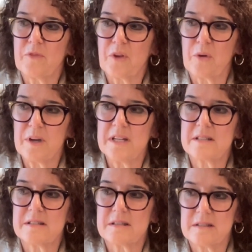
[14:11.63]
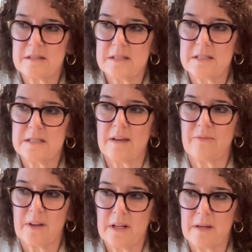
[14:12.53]
So it's
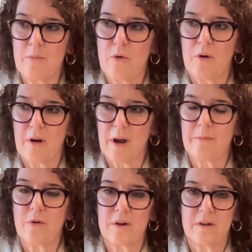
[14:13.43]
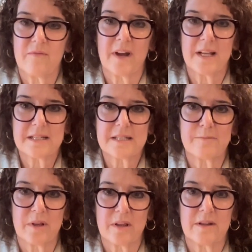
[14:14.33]
definitely more, I'm going to find
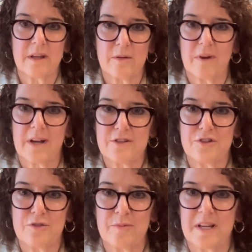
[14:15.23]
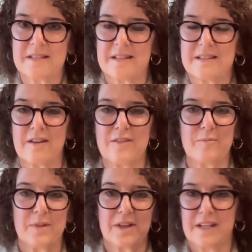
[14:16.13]
stability in what I do, because I saw the
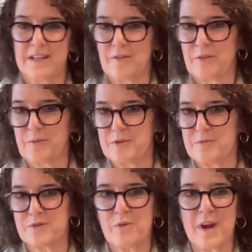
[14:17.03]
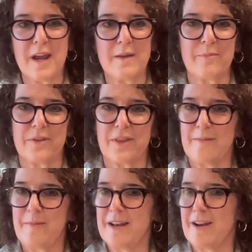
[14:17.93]
millennials, which was great, but they
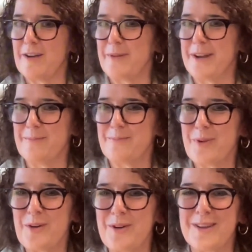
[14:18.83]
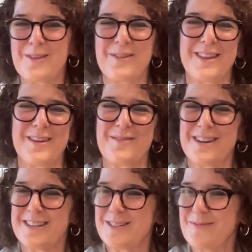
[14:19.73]
may not have been employed the way they
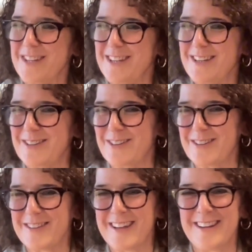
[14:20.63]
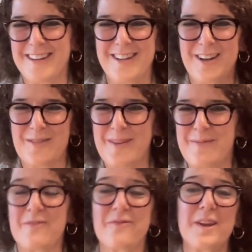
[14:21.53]
wanted to be, or they,
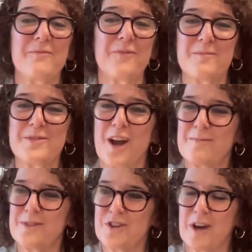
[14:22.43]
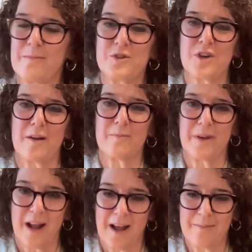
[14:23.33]
maybe flip from job to job to job,
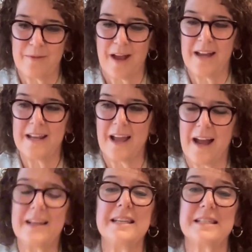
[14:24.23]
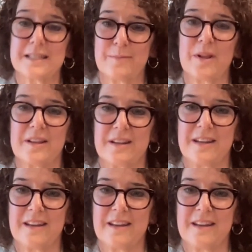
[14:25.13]
but I need stability.